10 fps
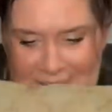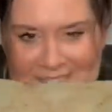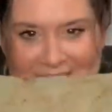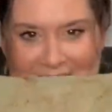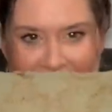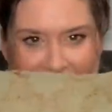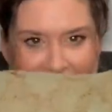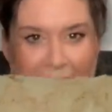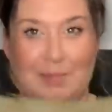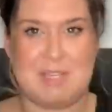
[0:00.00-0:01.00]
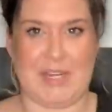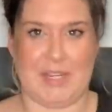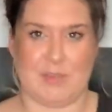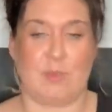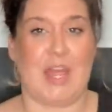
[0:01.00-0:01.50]
Huh. I'm
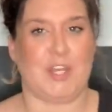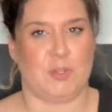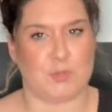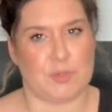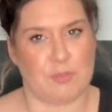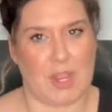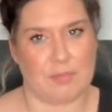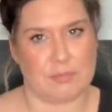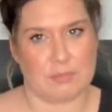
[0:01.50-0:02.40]
kidding. I know it's riff raff.